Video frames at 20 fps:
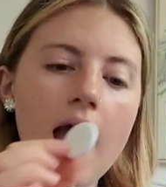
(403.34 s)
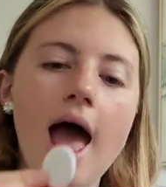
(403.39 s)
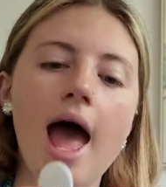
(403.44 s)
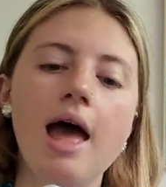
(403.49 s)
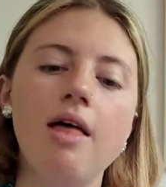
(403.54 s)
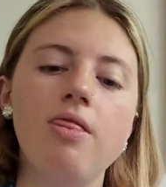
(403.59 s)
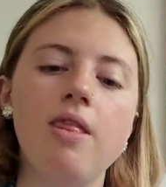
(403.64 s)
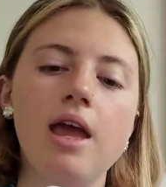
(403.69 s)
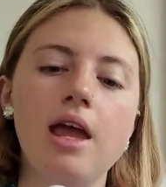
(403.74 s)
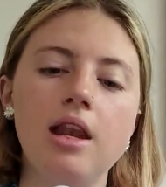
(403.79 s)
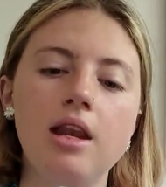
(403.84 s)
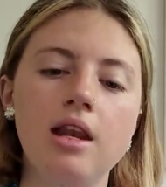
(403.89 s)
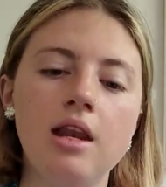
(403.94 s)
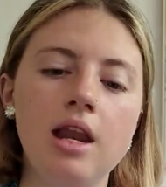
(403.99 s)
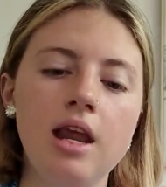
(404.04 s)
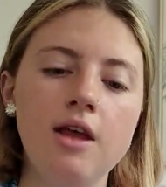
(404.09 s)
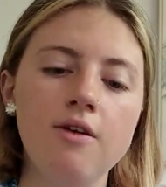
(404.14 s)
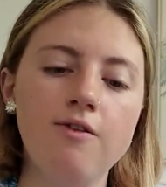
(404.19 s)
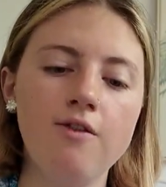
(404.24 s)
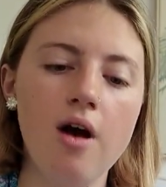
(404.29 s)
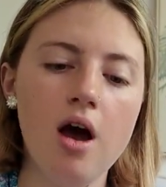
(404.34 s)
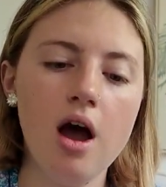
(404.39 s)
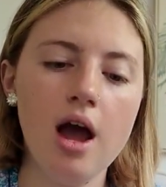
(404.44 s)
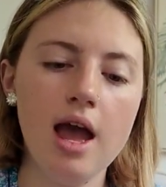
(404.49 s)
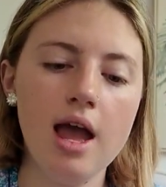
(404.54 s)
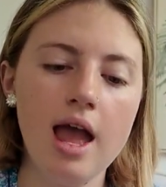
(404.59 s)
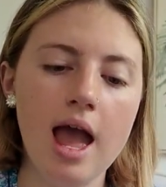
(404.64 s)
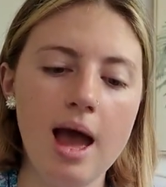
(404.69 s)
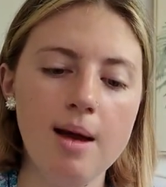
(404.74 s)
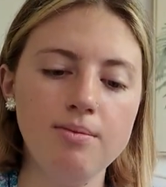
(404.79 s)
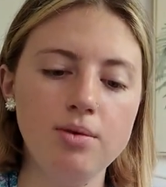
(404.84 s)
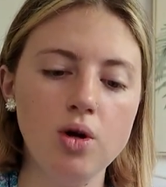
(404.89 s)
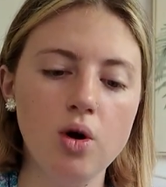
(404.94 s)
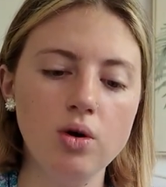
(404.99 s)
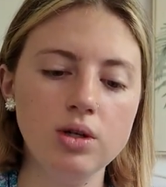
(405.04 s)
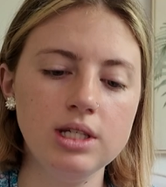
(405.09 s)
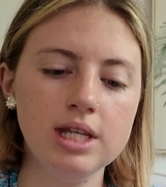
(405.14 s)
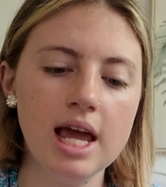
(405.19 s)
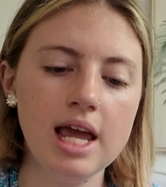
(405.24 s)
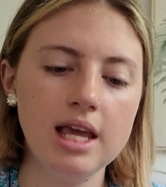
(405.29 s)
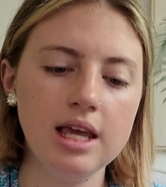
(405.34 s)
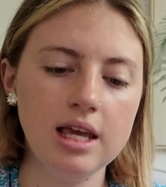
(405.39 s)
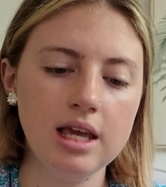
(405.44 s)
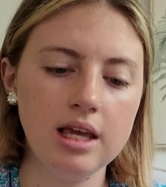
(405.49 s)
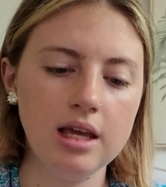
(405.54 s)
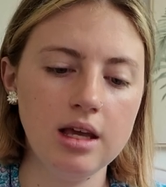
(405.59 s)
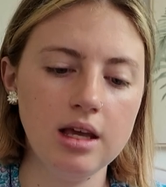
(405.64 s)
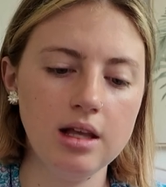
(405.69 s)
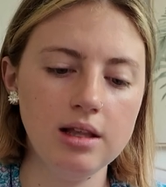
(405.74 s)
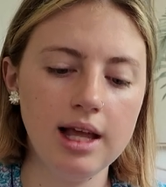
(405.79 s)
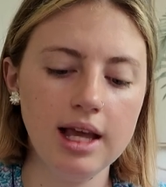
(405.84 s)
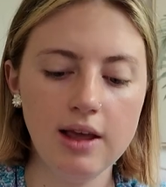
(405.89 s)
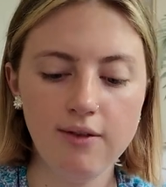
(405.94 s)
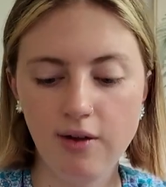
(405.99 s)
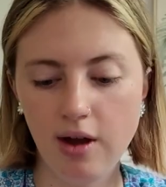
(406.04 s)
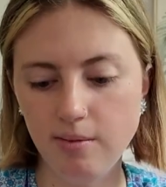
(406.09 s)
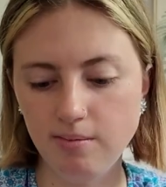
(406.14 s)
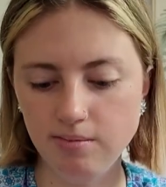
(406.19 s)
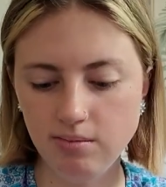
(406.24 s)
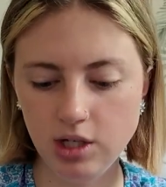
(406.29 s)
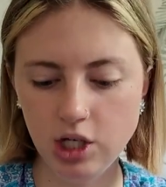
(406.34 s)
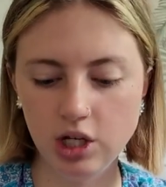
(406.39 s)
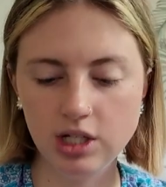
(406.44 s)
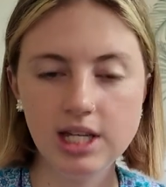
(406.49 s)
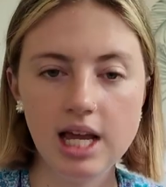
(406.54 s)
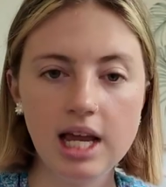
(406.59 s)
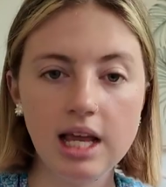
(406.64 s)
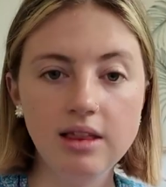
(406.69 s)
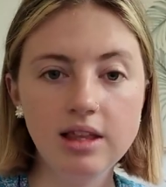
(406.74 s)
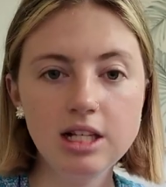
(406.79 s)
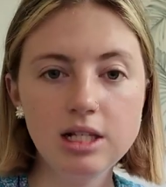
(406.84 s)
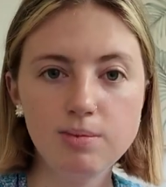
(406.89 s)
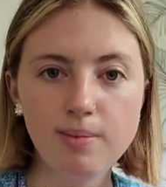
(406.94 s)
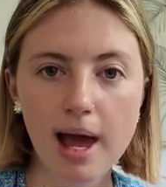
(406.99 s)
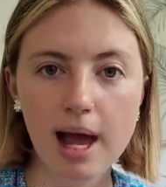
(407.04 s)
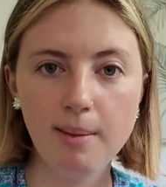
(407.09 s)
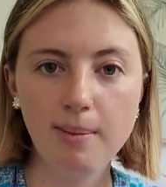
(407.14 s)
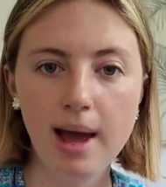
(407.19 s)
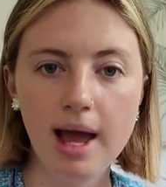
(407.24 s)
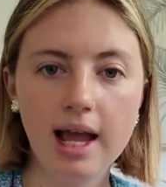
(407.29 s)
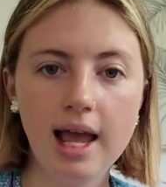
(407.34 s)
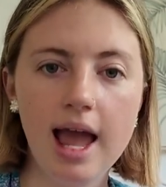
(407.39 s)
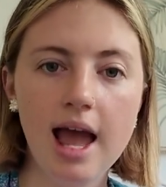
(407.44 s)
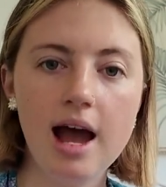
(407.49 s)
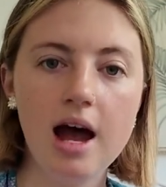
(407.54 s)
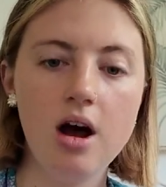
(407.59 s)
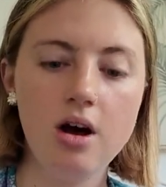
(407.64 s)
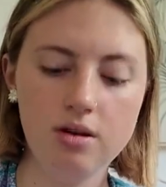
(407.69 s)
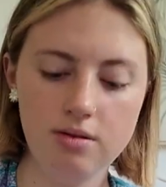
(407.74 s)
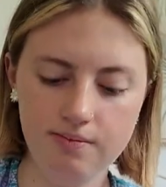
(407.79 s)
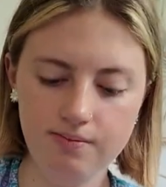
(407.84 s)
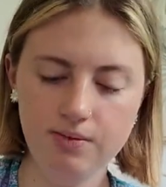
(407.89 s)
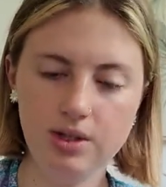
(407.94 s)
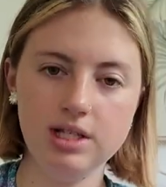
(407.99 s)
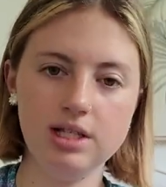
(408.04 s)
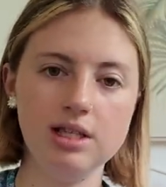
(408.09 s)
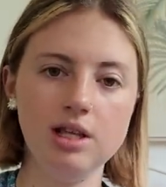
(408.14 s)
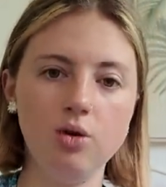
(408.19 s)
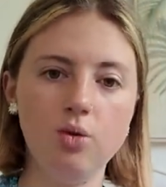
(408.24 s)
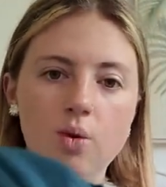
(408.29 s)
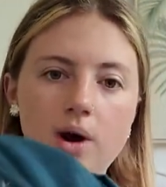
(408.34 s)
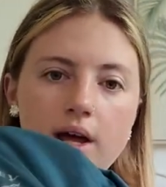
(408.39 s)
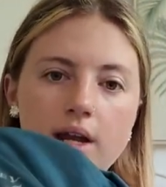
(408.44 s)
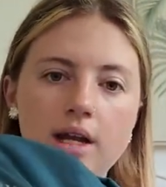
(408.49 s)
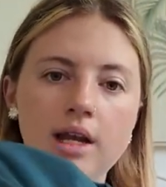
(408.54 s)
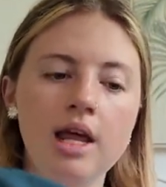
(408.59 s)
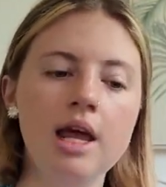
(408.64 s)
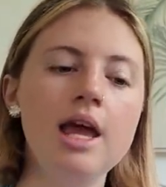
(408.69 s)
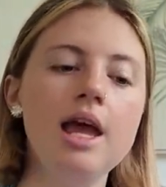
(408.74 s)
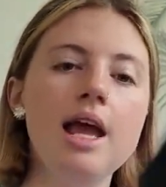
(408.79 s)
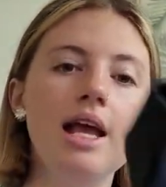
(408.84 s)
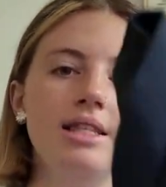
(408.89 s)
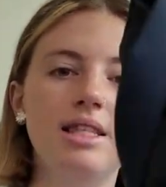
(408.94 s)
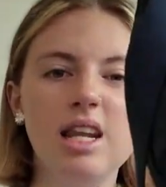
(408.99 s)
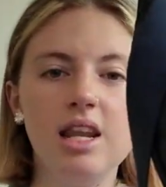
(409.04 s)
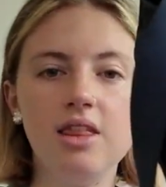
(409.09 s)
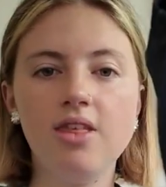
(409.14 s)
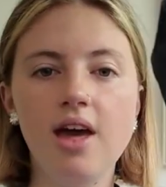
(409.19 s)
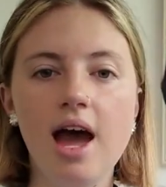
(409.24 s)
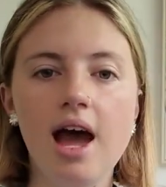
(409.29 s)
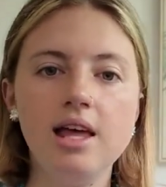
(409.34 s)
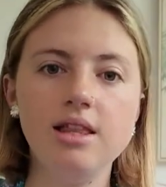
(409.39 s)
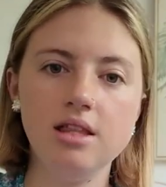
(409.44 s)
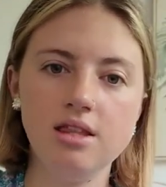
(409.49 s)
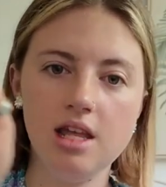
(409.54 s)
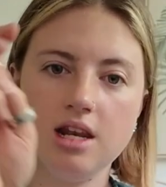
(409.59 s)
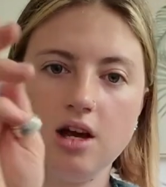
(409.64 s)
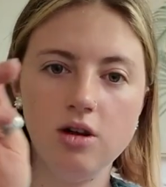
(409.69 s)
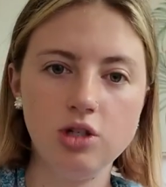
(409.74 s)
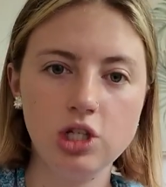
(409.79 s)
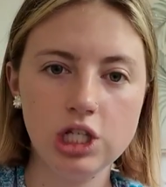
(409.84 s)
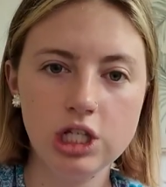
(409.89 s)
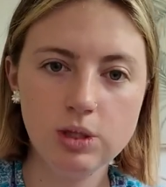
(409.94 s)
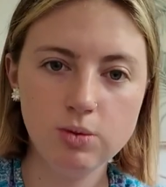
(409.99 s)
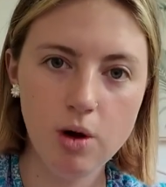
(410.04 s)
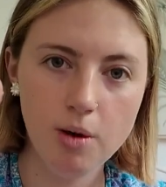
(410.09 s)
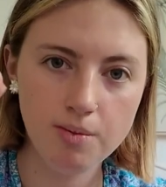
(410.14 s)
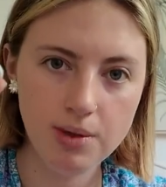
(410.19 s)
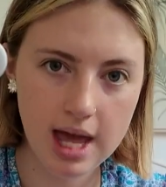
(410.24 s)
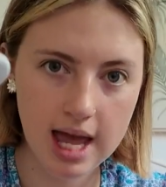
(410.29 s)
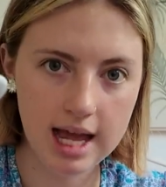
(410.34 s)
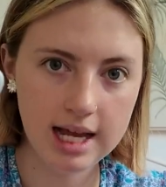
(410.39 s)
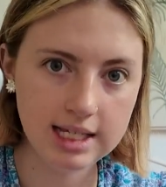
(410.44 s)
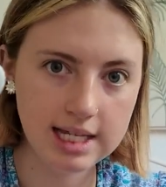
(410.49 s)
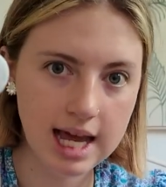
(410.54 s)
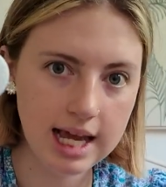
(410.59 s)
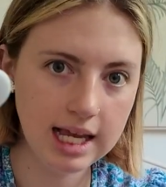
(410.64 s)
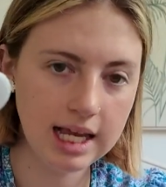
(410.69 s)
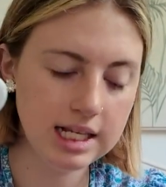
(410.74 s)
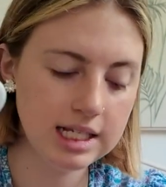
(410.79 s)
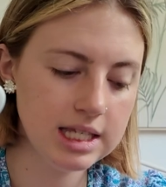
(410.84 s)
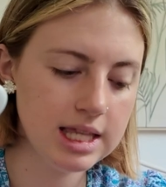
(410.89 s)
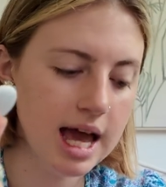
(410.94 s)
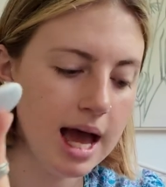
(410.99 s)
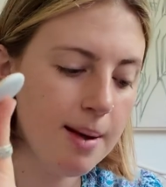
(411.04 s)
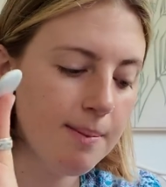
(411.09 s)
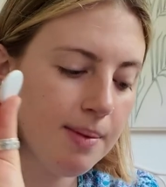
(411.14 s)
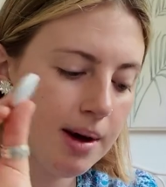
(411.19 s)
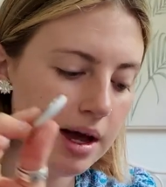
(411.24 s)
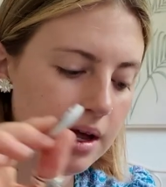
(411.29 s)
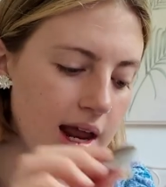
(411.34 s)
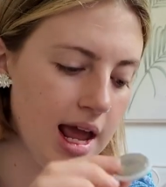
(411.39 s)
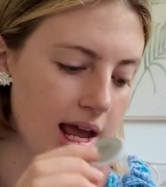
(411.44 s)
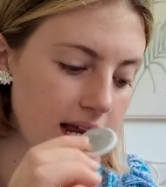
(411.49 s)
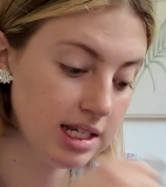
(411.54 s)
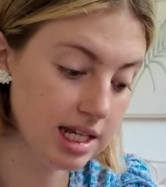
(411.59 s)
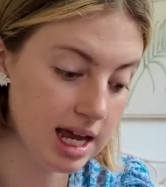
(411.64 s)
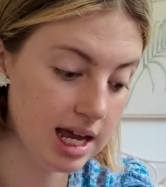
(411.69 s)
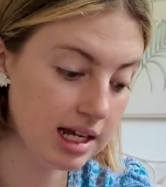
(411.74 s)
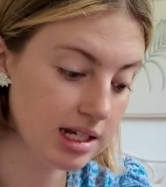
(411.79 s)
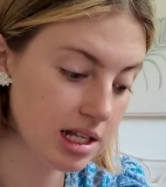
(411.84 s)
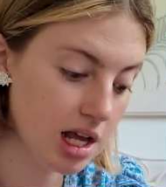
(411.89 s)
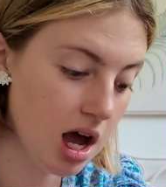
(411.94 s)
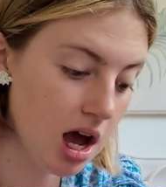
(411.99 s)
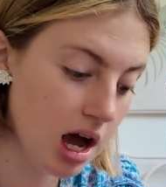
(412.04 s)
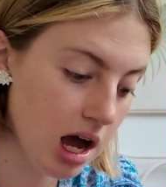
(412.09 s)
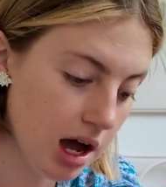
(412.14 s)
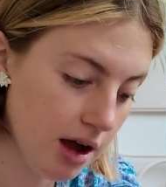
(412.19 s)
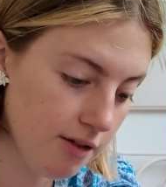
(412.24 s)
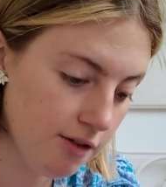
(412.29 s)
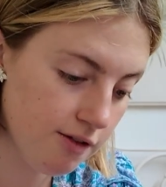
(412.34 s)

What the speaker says: And then if I am not taking, like if I'm, you know, taking this backpack out, this little one, instead of that, then I'll just swap the AirTag into that. But AirTags are